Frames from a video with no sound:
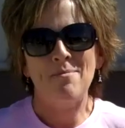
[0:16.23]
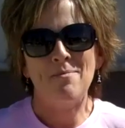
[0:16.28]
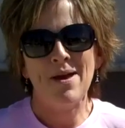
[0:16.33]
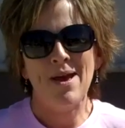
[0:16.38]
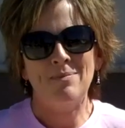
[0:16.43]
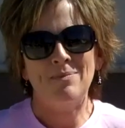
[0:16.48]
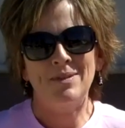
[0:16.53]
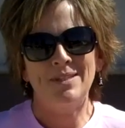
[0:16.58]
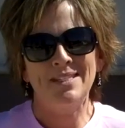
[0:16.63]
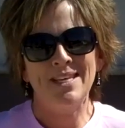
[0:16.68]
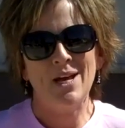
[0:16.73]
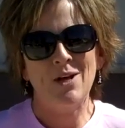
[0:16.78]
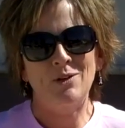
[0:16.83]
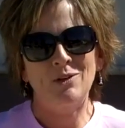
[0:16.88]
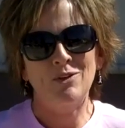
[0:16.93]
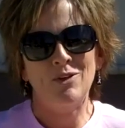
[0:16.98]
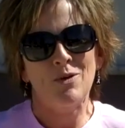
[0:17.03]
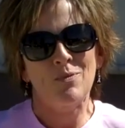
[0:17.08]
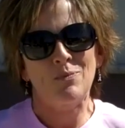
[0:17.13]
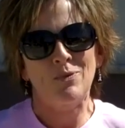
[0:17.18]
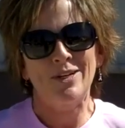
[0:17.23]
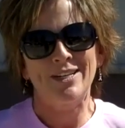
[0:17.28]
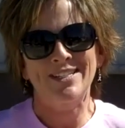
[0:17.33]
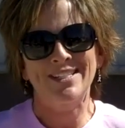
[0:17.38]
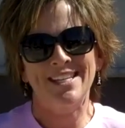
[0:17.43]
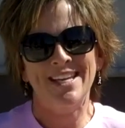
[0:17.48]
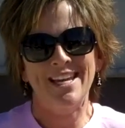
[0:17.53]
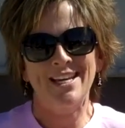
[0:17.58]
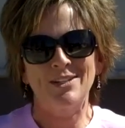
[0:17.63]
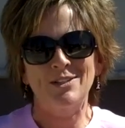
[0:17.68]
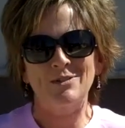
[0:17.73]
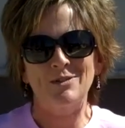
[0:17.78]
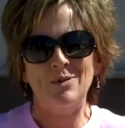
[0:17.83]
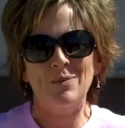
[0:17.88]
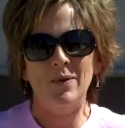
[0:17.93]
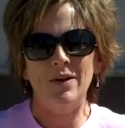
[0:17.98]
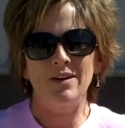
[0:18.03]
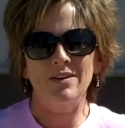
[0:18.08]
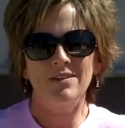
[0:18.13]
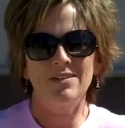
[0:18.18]
at Baptist Health Breast Cancer
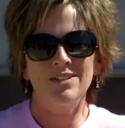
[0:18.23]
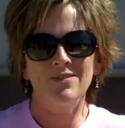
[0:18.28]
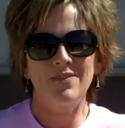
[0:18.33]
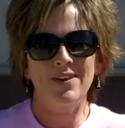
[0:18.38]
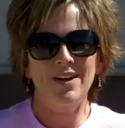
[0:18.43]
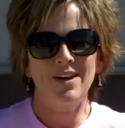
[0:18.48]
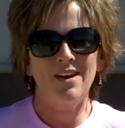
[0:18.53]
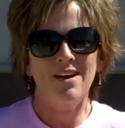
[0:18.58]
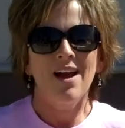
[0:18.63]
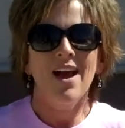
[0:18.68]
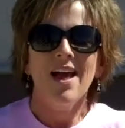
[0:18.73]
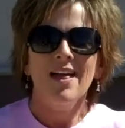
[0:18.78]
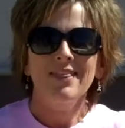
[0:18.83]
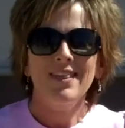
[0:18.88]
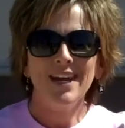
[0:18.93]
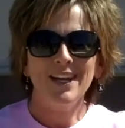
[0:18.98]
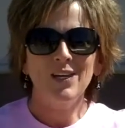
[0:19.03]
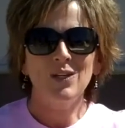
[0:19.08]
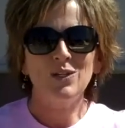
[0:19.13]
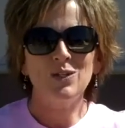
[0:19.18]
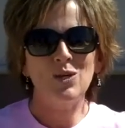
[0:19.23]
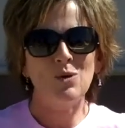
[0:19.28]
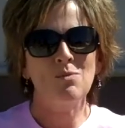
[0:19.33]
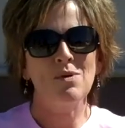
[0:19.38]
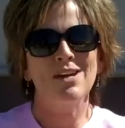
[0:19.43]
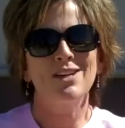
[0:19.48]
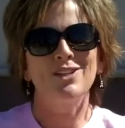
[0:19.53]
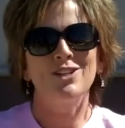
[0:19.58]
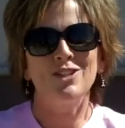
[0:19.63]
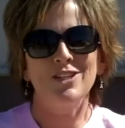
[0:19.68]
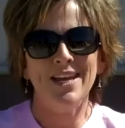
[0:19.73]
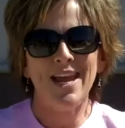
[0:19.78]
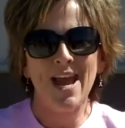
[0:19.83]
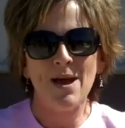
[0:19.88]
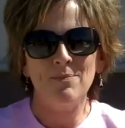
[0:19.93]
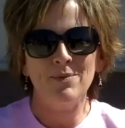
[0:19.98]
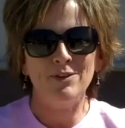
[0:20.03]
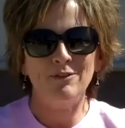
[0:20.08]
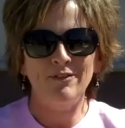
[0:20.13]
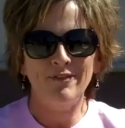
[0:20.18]
Awareness Fair. Thank you so much to
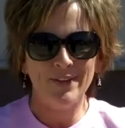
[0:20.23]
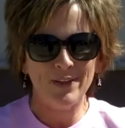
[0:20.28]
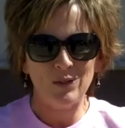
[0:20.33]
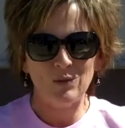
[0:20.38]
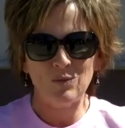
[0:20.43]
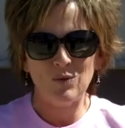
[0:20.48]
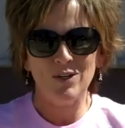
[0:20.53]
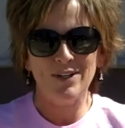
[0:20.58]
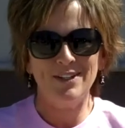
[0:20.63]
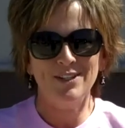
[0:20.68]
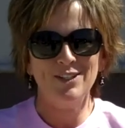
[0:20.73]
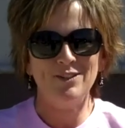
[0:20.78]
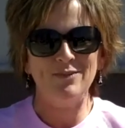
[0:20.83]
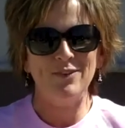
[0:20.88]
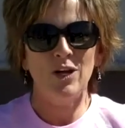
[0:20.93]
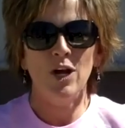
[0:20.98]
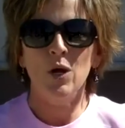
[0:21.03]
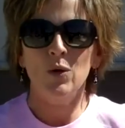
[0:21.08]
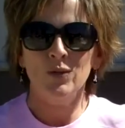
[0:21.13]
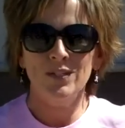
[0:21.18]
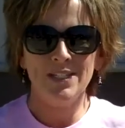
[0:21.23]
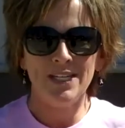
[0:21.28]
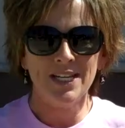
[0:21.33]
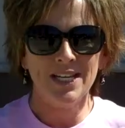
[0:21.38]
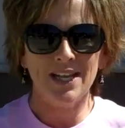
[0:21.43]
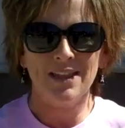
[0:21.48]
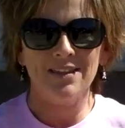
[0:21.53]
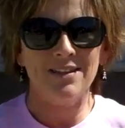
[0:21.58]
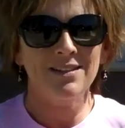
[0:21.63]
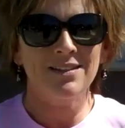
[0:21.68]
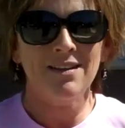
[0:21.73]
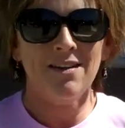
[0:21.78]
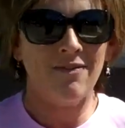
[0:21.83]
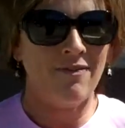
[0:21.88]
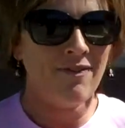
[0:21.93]
Capitol Filmworks for hosting this